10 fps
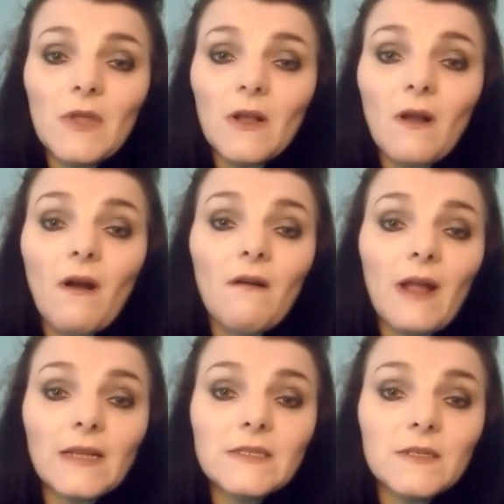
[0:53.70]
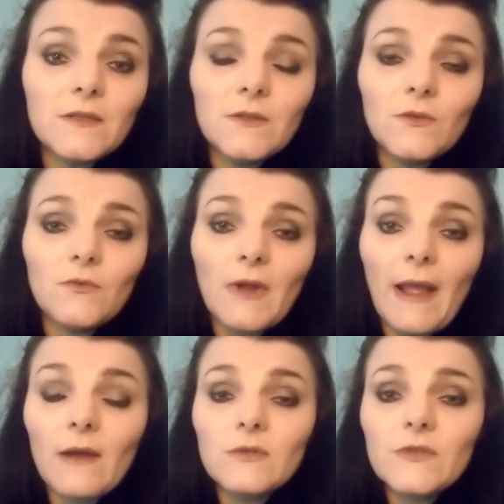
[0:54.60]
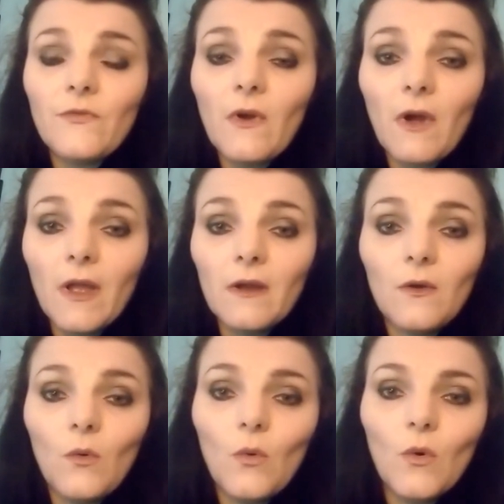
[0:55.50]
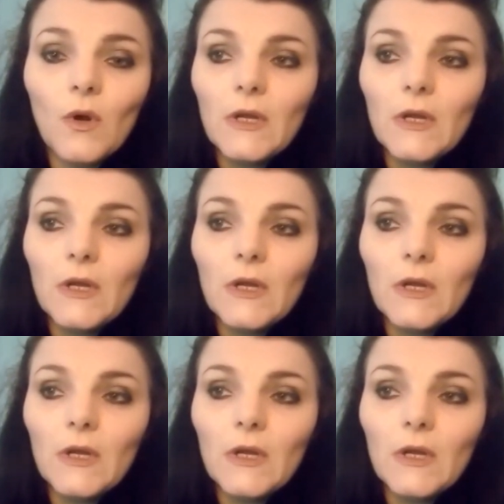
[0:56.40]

car accident or a house fire, or